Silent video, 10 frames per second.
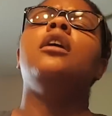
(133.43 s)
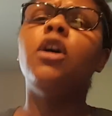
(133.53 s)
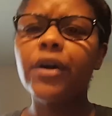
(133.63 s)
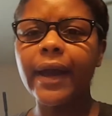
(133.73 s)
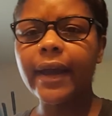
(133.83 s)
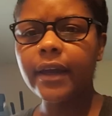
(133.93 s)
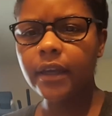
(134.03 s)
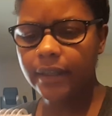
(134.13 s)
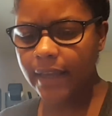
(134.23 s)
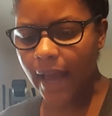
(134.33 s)
Okay?
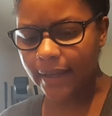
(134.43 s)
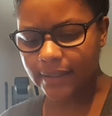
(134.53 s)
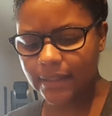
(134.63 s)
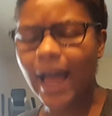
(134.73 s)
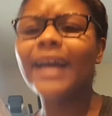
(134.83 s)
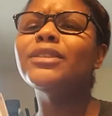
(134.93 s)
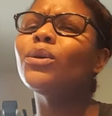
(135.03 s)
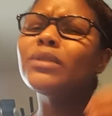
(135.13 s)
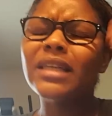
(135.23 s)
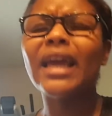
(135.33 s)
Yes. I
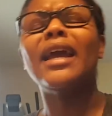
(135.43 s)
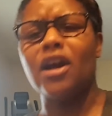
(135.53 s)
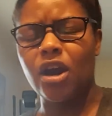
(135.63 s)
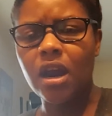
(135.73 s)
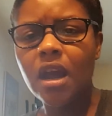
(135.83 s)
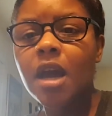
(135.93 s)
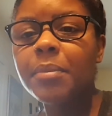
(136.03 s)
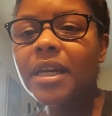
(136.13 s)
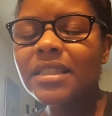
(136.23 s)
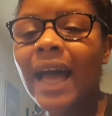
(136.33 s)
don't care
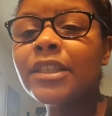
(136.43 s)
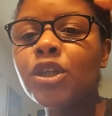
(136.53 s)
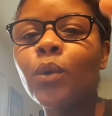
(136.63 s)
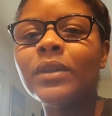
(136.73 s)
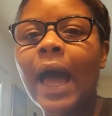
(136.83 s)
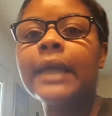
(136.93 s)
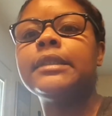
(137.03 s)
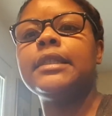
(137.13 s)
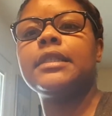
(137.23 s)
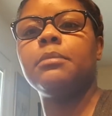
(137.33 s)
because I don't like
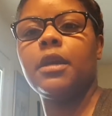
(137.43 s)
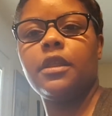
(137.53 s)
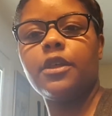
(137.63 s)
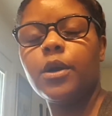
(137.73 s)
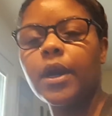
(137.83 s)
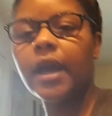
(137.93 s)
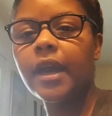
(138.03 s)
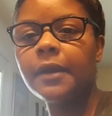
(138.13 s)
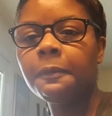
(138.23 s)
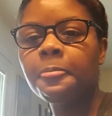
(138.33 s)
D. Smith.
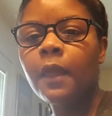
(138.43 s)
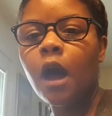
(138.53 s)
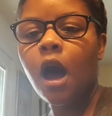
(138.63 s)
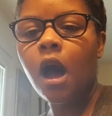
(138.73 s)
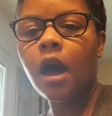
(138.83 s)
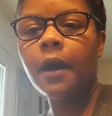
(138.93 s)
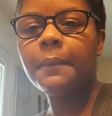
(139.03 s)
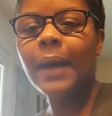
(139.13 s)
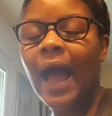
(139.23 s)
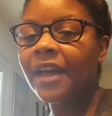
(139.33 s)
Okay?
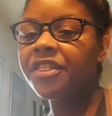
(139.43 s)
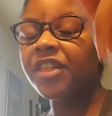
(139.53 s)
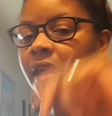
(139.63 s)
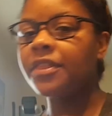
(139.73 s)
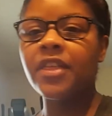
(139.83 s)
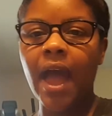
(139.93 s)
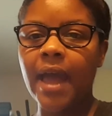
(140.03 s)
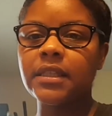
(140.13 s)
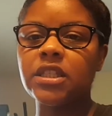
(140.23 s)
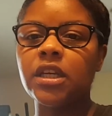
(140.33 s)
I think
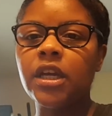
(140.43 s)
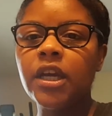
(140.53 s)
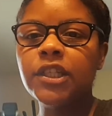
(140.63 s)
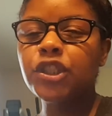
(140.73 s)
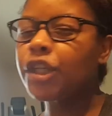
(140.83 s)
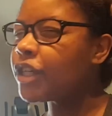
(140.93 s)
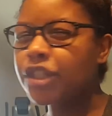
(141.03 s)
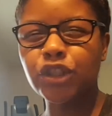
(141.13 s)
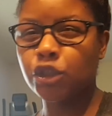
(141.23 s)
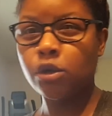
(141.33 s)
that she is
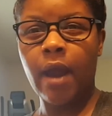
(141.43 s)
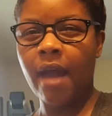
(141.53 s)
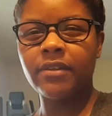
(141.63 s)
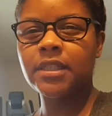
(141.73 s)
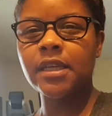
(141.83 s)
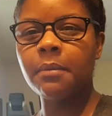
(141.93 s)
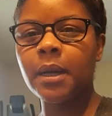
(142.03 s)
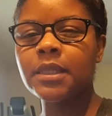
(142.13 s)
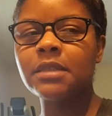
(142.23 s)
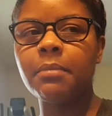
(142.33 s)
a travesty
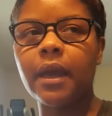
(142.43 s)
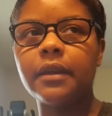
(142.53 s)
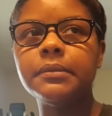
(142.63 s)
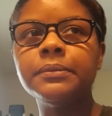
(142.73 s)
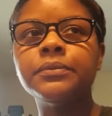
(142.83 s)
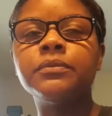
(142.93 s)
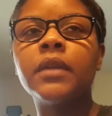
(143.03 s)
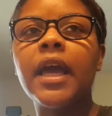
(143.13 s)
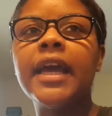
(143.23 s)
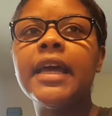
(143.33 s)
amongst men.
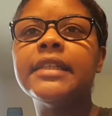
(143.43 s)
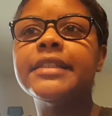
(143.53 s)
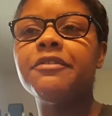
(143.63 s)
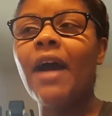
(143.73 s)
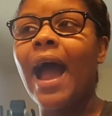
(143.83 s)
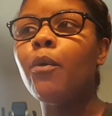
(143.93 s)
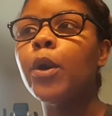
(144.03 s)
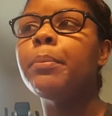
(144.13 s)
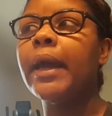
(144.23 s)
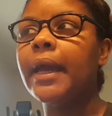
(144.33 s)
And if I
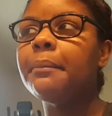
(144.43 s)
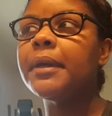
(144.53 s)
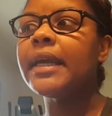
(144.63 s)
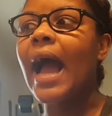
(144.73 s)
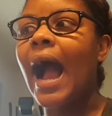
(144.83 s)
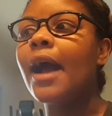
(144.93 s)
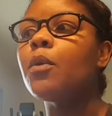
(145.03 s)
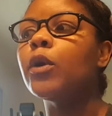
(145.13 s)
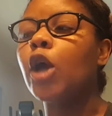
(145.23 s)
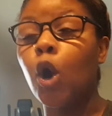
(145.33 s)
were Bambi, I
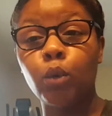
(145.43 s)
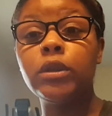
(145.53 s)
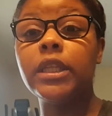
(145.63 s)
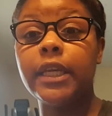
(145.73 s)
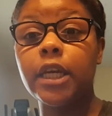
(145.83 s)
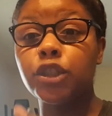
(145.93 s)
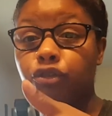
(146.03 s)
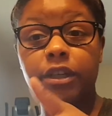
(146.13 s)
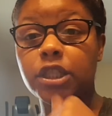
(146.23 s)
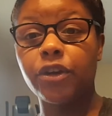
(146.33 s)
would only
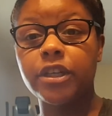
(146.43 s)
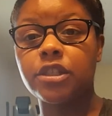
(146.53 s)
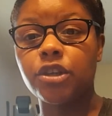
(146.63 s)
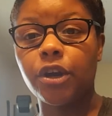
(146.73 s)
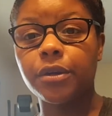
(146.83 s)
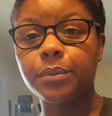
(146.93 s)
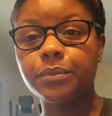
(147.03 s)
address her as sir.